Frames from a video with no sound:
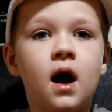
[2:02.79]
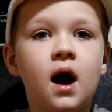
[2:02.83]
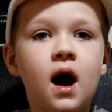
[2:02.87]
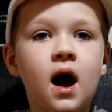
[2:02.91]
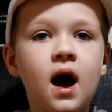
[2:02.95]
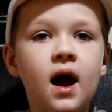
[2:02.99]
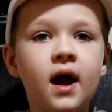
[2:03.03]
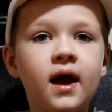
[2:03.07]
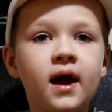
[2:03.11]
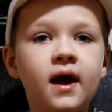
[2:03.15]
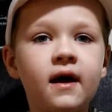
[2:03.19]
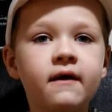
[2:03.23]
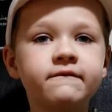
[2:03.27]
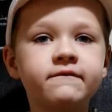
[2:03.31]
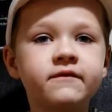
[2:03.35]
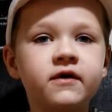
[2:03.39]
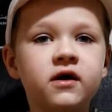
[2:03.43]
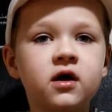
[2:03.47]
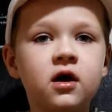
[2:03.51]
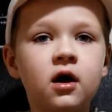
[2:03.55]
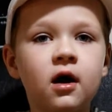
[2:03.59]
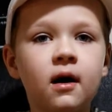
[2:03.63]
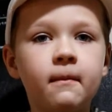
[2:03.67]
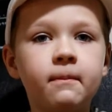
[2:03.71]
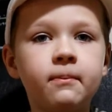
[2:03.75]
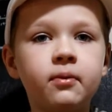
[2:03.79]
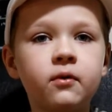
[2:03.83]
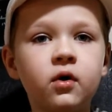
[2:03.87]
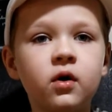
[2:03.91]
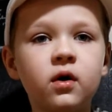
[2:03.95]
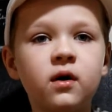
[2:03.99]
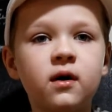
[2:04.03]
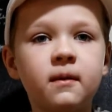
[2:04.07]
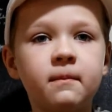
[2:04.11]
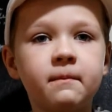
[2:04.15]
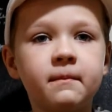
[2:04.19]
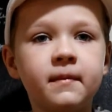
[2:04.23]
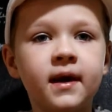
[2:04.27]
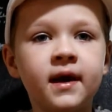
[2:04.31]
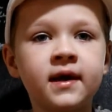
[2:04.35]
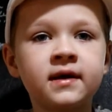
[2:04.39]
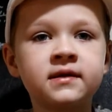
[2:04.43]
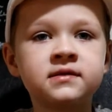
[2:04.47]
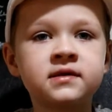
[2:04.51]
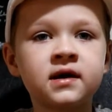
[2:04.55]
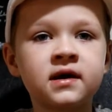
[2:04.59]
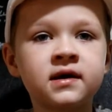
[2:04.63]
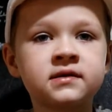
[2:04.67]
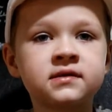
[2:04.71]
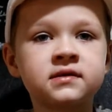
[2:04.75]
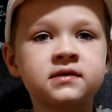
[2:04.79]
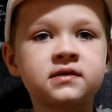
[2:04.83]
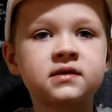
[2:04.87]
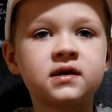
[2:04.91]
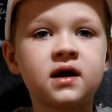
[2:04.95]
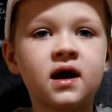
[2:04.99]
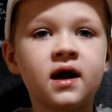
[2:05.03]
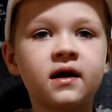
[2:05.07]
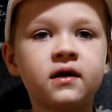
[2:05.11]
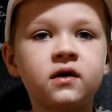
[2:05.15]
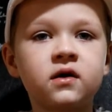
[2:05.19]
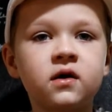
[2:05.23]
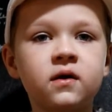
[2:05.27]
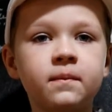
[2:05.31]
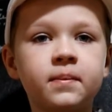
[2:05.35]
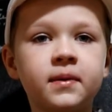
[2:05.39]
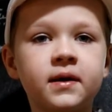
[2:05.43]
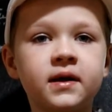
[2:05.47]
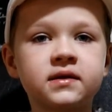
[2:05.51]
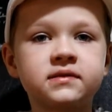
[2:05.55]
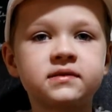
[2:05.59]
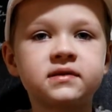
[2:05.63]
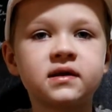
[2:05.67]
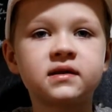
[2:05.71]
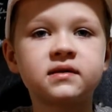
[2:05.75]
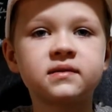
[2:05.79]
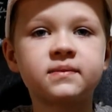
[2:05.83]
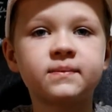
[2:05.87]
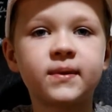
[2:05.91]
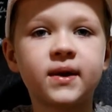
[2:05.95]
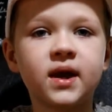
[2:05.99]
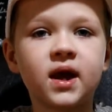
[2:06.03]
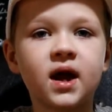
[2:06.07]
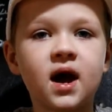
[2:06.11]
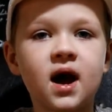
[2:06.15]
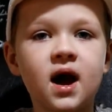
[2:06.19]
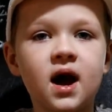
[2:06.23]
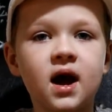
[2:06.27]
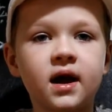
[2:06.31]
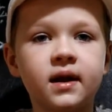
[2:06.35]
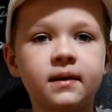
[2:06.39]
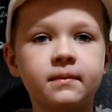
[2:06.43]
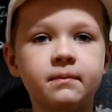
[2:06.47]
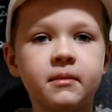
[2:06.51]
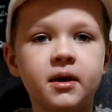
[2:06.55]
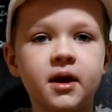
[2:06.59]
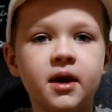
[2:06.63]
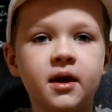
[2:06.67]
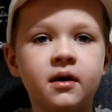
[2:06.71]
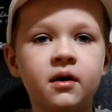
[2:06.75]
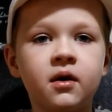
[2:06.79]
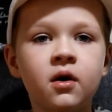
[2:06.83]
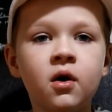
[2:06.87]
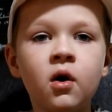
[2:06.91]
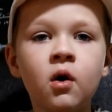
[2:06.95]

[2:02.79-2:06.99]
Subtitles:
I have a couple amazing Steiner pieces behind me.